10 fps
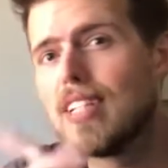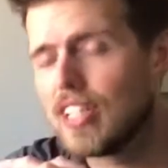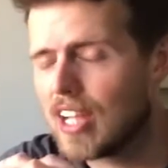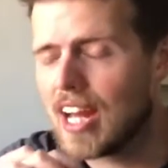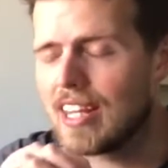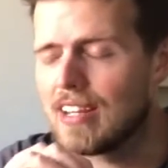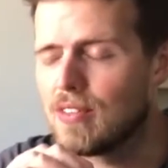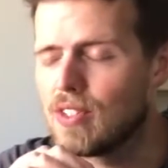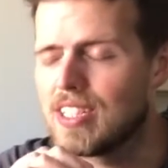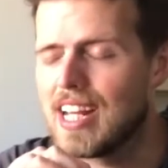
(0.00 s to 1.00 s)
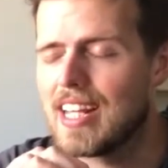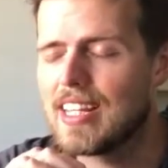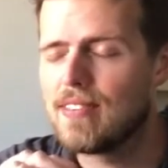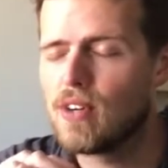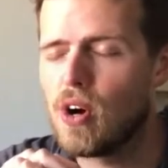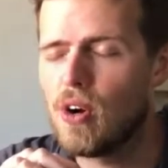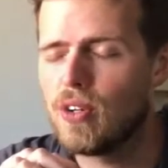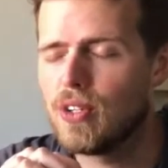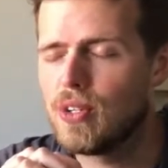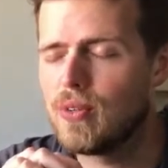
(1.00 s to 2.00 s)
Dear God, I thank you for this day. I thank you for all
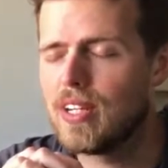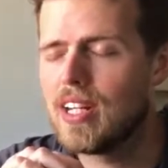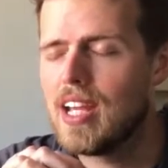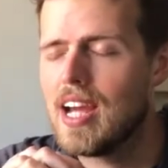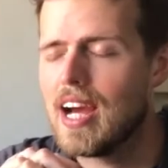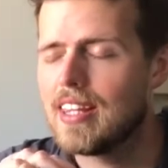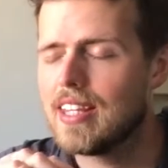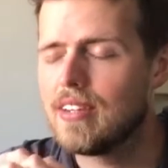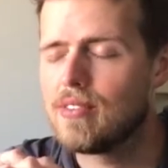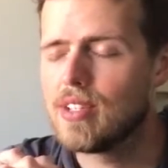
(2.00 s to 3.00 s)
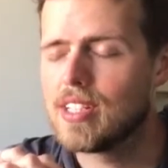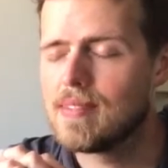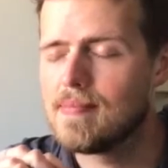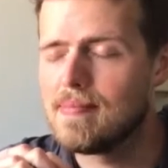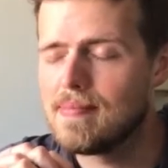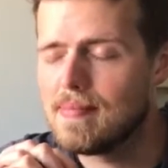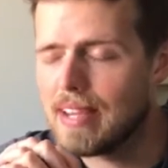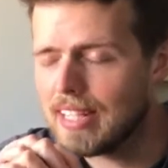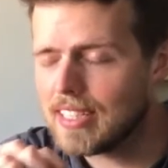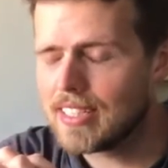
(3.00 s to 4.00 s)
you're doing. I thank you for this
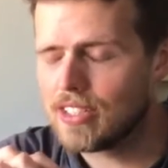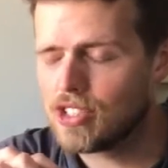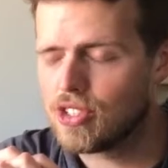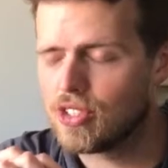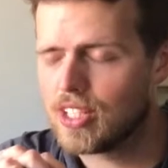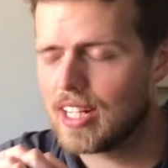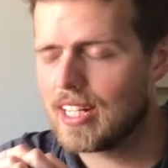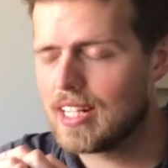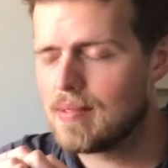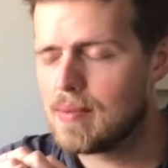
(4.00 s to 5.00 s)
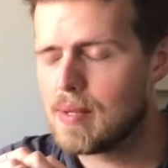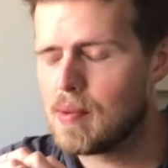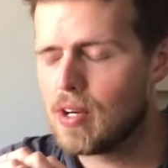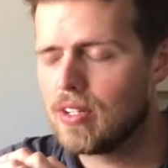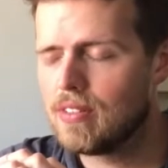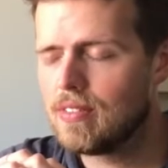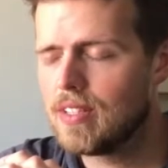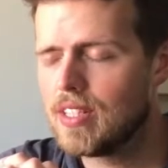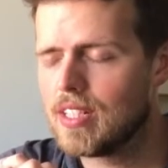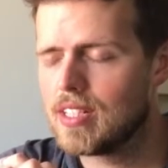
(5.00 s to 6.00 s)
amazing church that I get to be a part of.
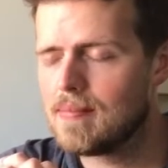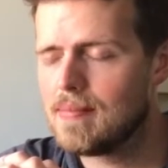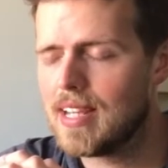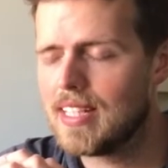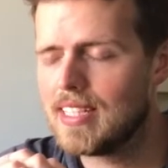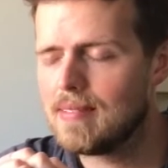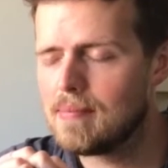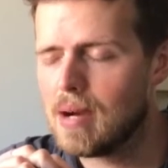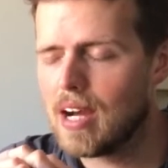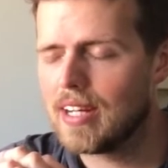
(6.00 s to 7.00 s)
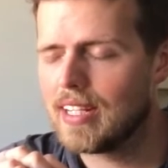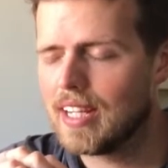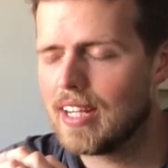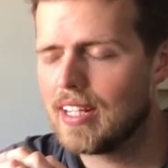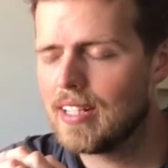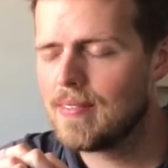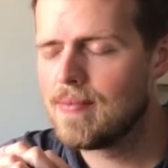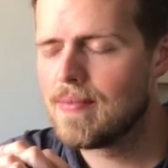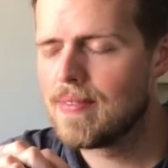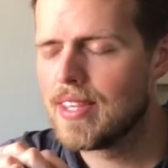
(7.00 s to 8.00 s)
This amazing body, God.
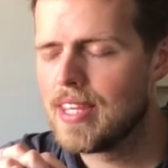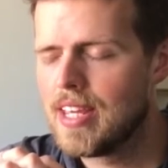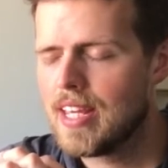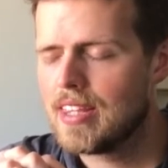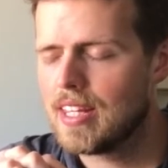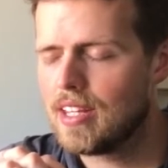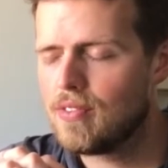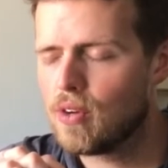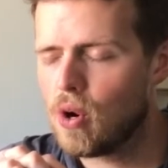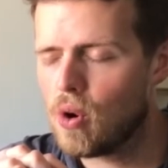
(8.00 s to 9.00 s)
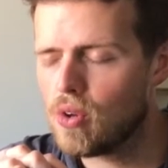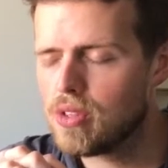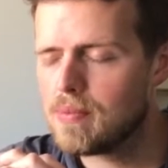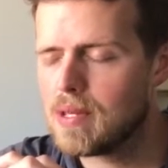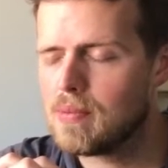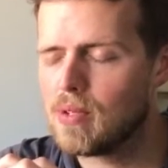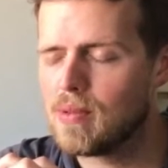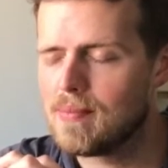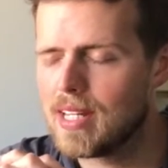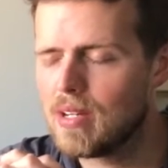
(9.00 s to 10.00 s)
Thank you for all the people,
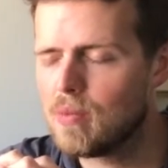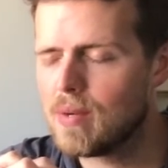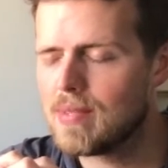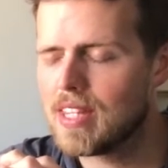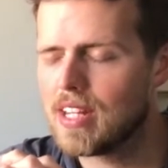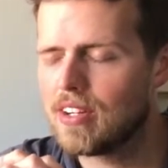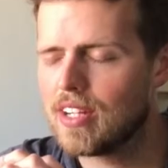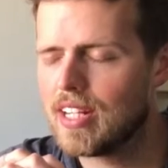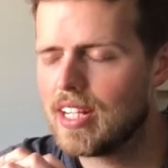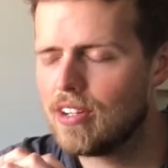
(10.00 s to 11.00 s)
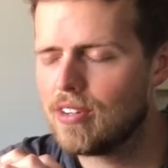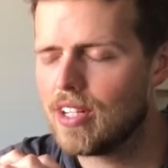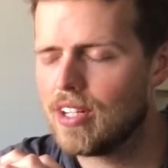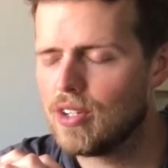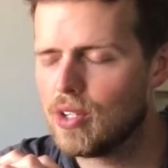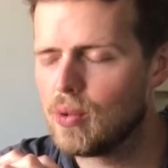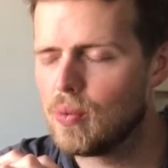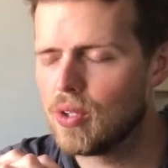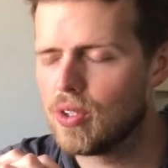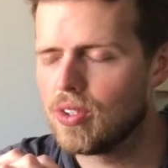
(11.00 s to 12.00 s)
the men and women that are hearing your
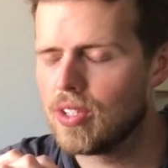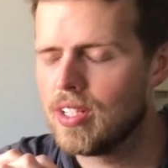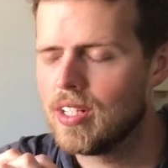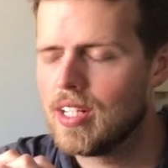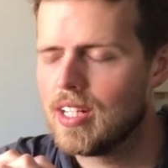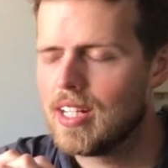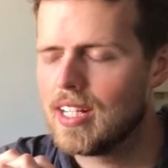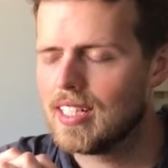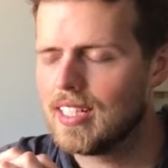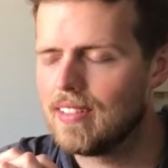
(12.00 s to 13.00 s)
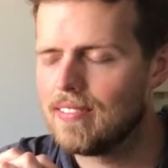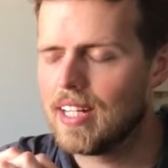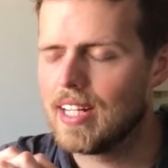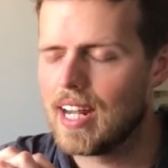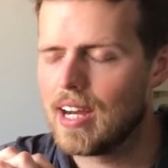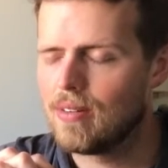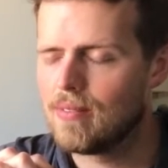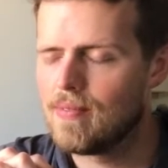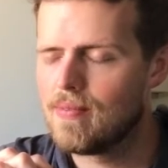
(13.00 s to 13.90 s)
word and living it out.